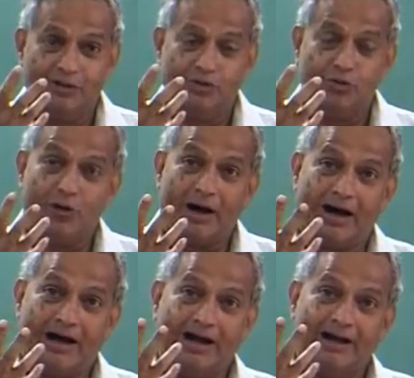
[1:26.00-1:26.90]
you
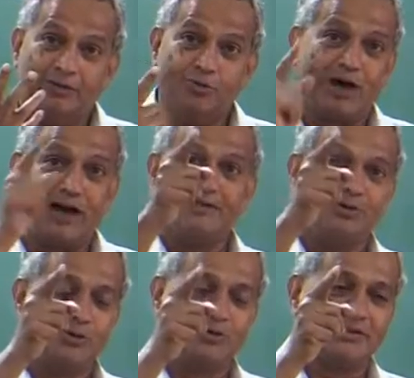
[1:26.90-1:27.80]

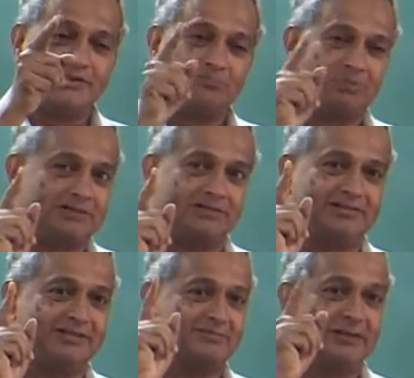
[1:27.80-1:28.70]
can't look at a
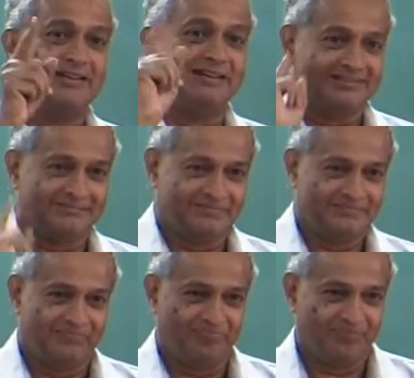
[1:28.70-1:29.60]
particular blade,
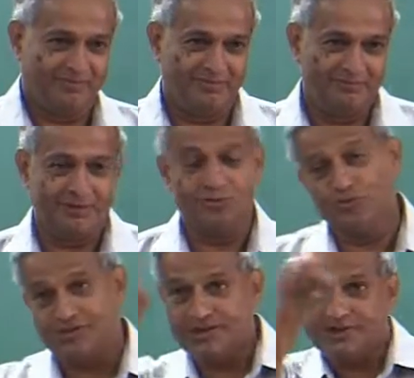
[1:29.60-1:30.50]
but
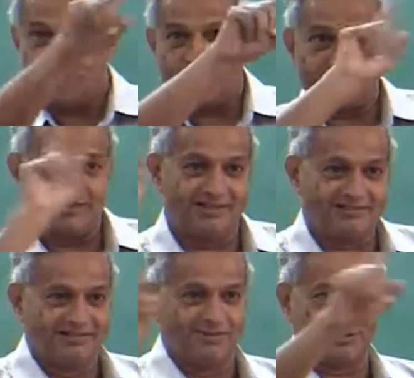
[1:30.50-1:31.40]
you see a rotor
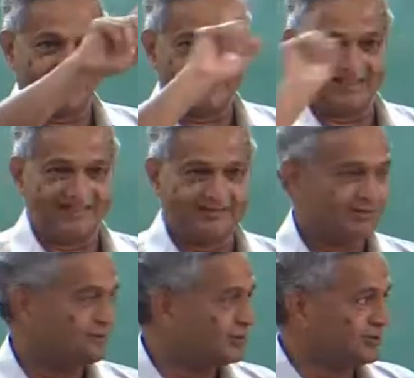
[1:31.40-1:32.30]
rotating.
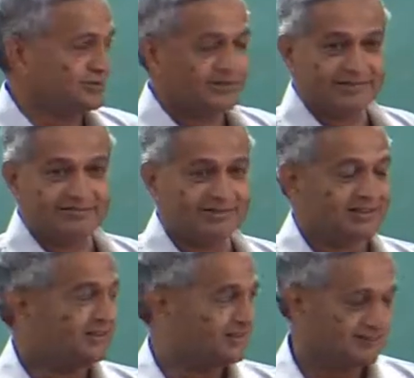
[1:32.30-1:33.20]
Suppose you are
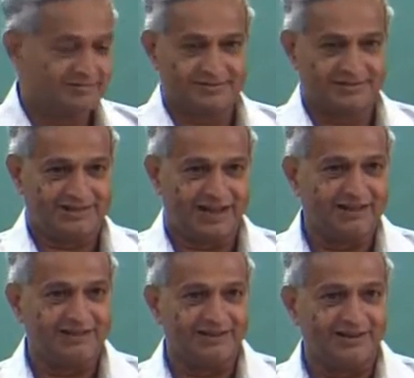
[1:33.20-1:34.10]
looking,
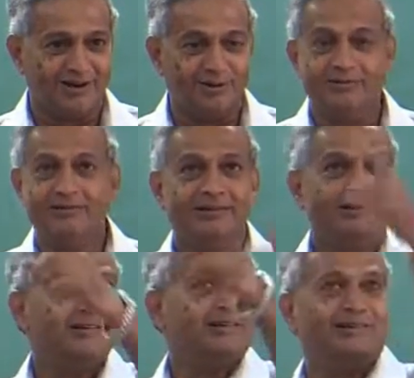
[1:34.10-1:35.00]
standing on the ground,
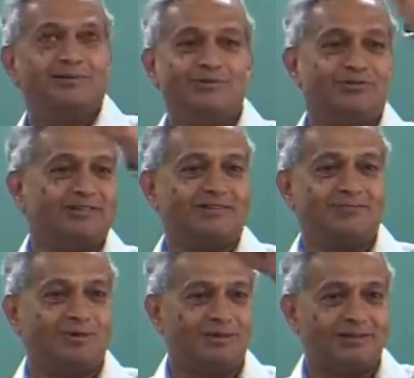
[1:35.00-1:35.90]
you see
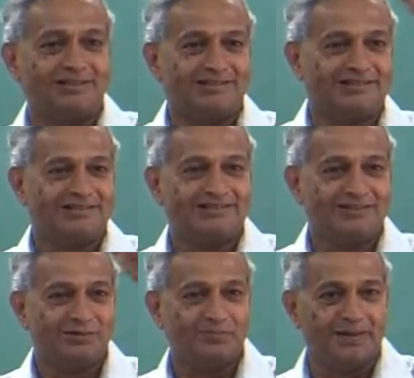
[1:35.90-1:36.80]
some rotor is
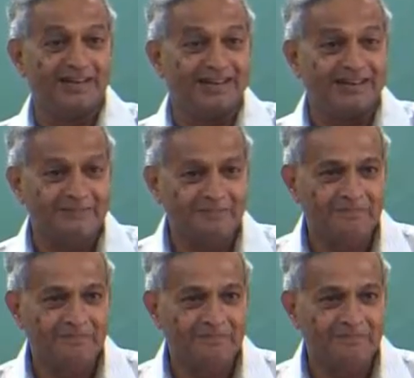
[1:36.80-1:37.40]
spinning,